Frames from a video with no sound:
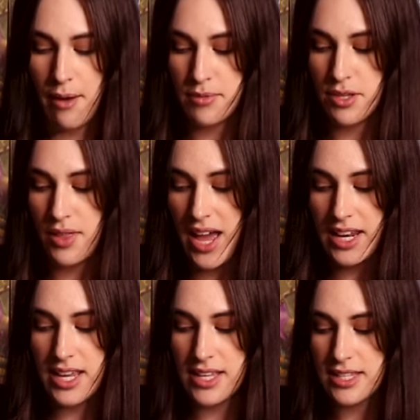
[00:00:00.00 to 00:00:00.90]
So that
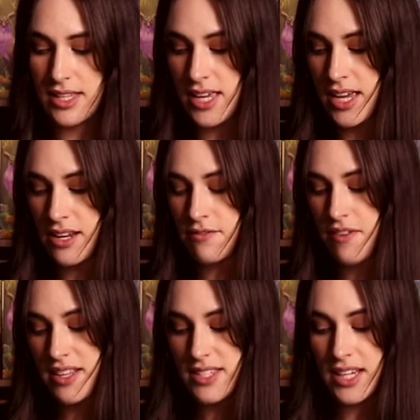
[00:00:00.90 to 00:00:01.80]
is the
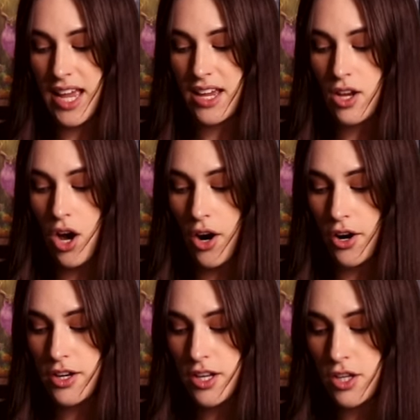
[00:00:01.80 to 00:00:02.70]
investigate
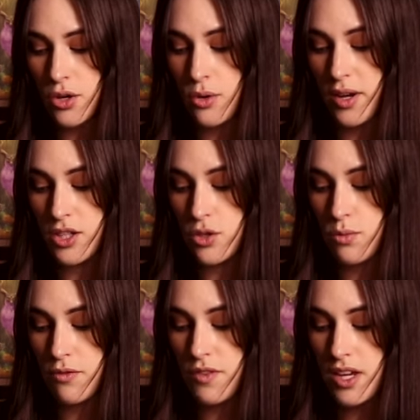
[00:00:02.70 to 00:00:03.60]
card. You're going to
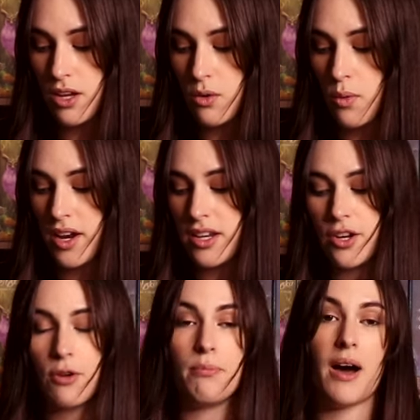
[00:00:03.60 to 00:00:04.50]
reveal one
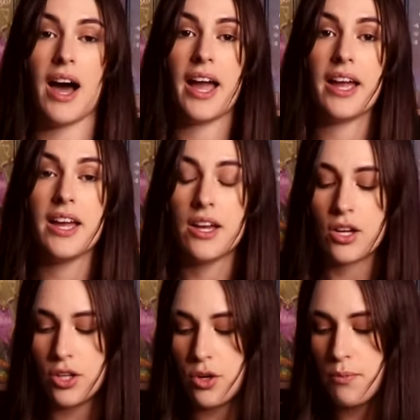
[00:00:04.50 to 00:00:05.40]
nearby
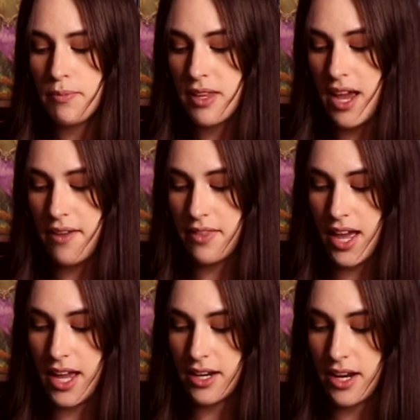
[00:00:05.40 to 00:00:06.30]
clue and
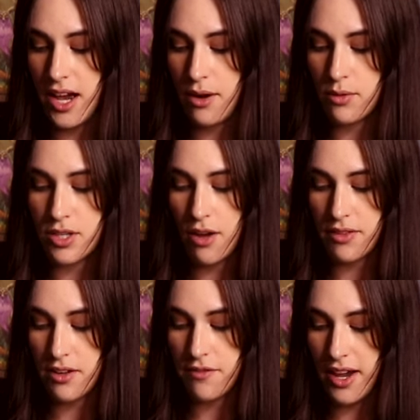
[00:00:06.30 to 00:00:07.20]
then resolve
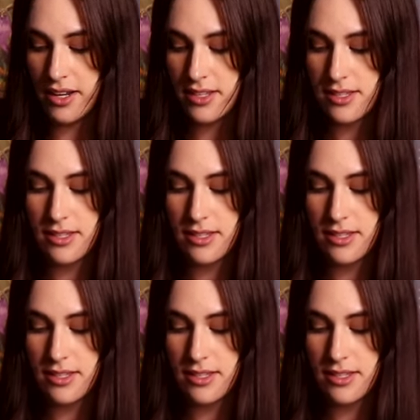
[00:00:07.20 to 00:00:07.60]
the effects.